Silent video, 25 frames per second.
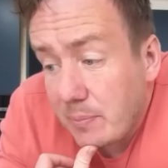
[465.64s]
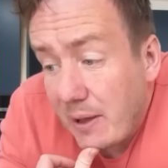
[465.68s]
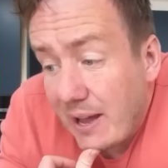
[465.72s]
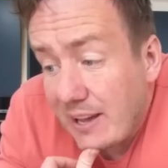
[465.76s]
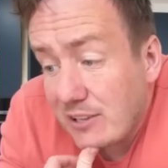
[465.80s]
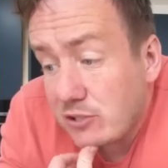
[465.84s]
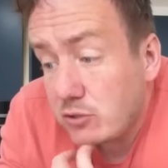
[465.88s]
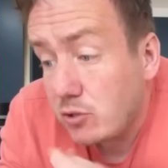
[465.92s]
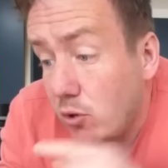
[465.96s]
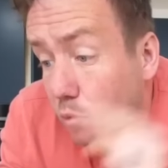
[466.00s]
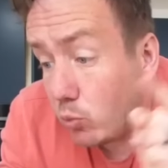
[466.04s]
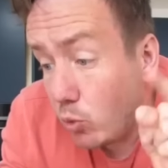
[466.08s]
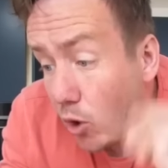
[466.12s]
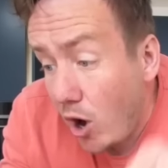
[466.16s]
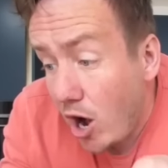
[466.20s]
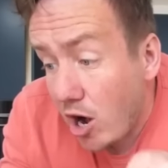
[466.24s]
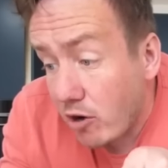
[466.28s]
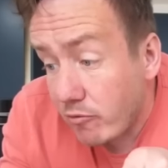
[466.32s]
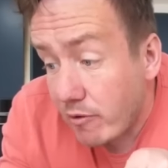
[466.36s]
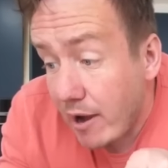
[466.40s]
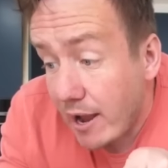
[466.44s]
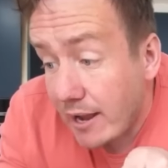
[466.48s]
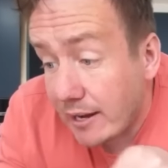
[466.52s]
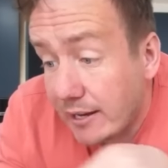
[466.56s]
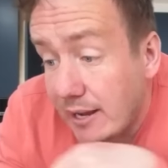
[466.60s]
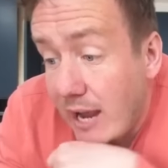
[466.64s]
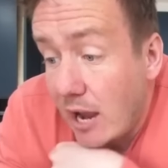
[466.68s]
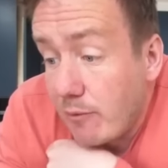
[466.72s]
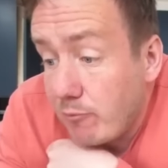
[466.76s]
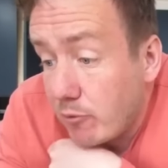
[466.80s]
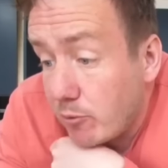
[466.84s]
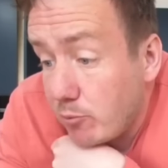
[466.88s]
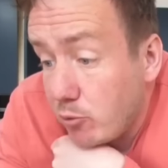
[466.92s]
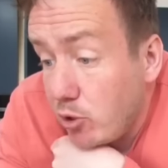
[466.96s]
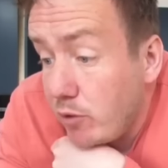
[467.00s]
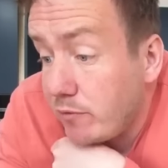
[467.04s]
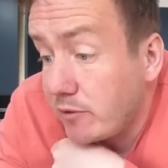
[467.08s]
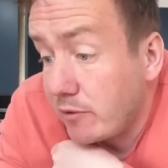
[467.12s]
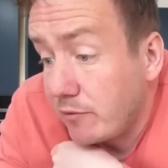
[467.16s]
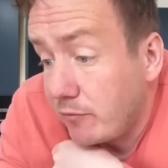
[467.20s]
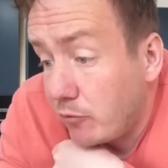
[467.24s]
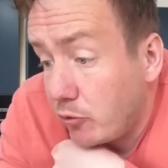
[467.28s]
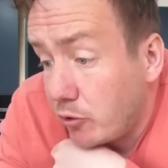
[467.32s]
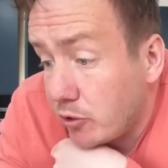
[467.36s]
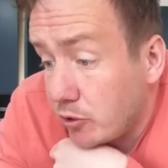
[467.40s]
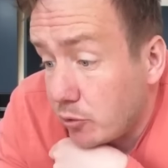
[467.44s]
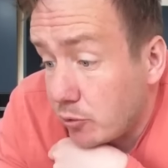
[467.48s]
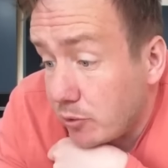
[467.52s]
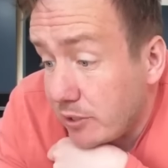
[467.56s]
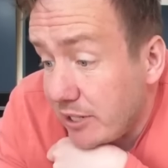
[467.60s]
pan to a wire rack and remove the
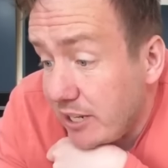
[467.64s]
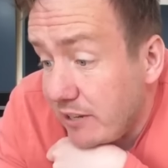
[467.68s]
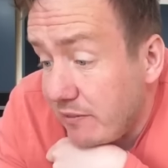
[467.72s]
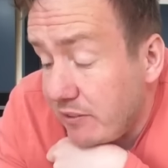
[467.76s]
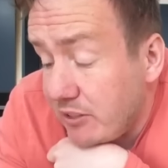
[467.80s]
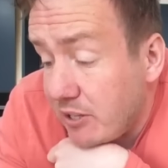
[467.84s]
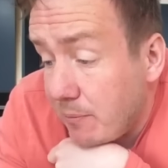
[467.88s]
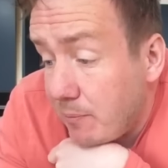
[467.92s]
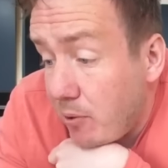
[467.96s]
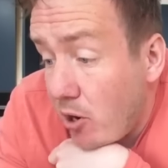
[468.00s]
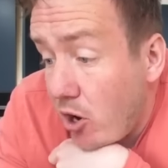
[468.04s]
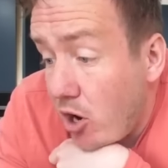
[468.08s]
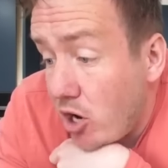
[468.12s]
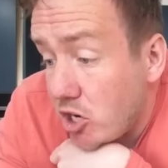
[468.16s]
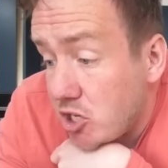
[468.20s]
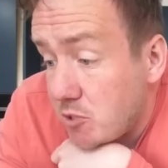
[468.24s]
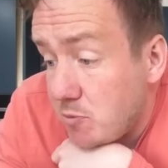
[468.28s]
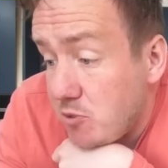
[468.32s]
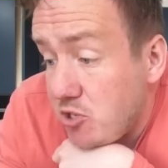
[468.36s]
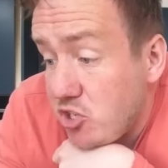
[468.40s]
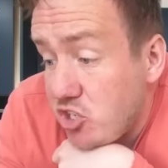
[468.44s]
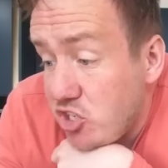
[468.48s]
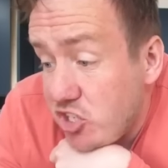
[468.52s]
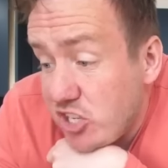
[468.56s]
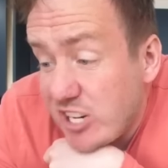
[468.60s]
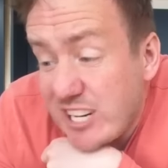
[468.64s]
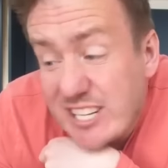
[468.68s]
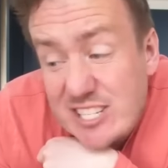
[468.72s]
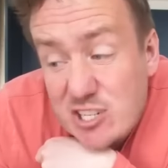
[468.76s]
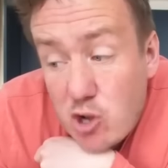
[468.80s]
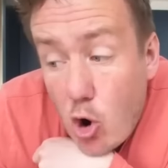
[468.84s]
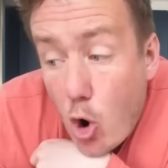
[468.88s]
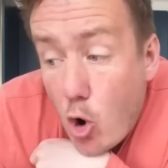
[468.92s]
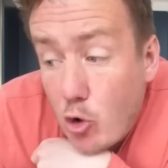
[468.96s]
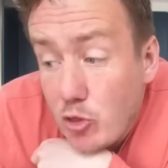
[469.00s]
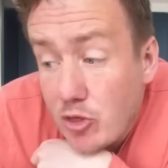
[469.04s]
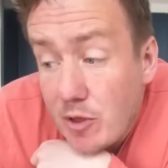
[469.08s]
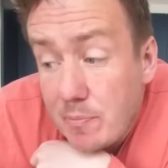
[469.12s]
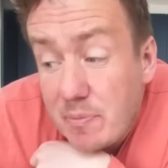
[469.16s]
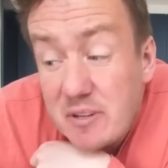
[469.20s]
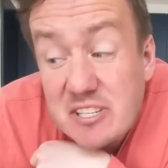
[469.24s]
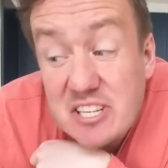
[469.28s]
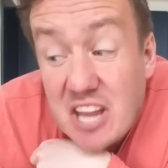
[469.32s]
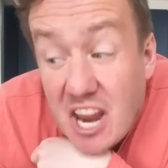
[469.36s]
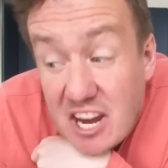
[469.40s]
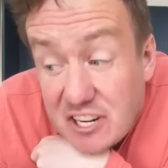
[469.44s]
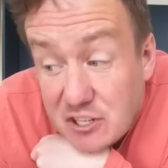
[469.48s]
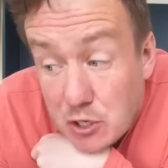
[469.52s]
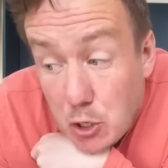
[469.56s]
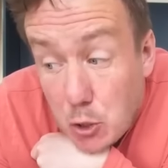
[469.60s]
foil, leaving the parchment sheet on the
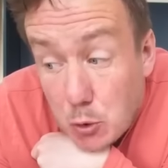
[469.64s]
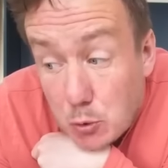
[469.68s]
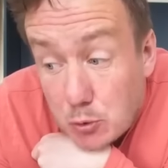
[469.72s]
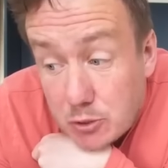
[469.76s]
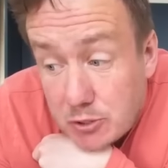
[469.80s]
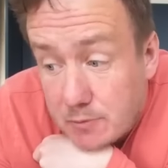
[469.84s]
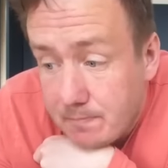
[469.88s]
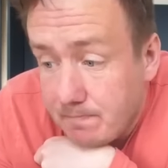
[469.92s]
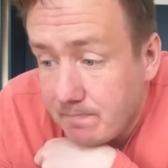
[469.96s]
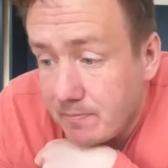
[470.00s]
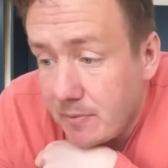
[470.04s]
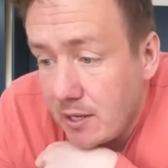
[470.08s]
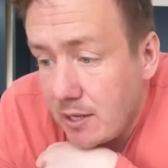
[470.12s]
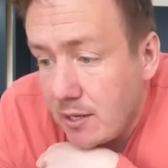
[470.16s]
potatoes.